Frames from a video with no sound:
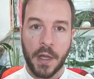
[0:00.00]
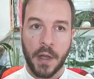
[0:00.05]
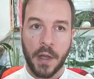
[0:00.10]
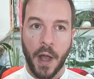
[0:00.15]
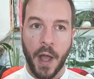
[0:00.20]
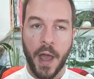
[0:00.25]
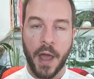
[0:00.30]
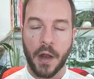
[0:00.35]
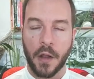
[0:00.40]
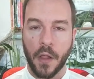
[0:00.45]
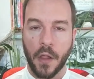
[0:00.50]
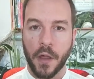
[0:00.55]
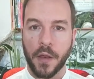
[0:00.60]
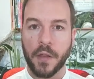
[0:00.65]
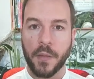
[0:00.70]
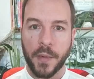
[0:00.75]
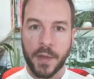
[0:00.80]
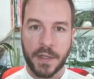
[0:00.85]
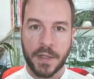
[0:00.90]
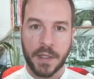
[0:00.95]
I had a lot of
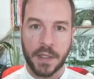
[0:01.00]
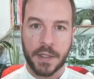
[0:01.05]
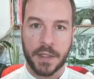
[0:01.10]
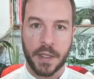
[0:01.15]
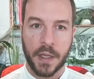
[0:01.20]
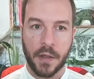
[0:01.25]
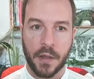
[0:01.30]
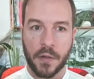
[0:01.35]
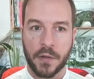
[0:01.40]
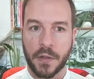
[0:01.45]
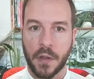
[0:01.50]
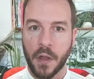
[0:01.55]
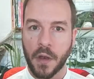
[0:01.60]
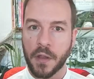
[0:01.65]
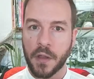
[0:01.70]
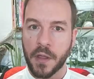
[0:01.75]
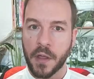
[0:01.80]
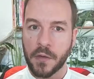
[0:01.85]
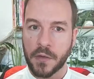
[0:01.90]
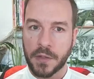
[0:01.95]
the basic skills, a lot
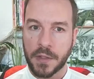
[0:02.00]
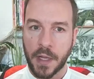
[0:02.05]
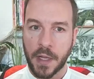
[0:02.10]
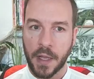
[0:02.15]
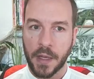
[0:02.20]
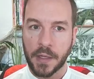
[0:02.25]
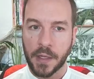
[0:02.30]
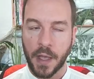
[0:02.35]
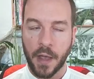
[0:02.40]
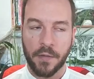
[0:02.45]
of the understanding.